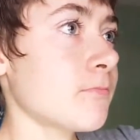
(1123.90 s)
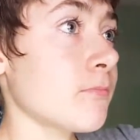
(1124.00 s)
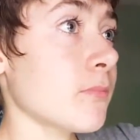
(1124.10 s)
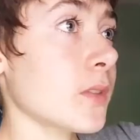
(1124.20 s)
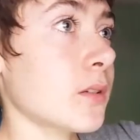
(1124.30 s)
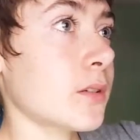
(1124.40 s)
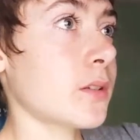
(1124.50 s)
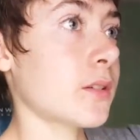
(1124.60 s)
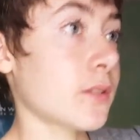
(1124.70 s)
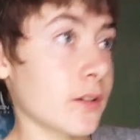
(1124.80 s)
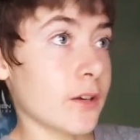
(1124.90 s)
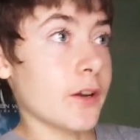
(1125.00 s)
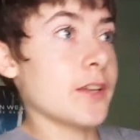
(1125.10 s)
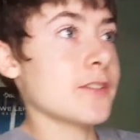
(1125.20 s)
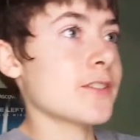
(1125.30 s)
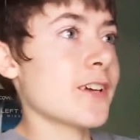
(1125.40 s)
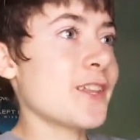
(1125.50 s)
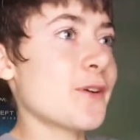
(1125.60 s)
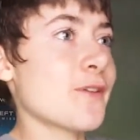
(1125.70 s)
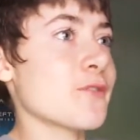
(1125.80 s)
on. Alright, hello
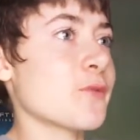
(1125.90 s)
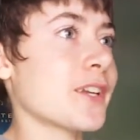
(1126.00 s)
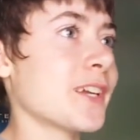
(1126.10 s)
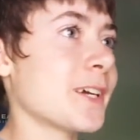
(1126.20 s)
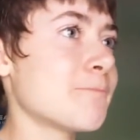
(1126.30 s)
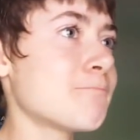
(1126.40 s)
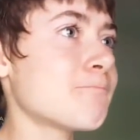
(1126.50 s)
everyone again.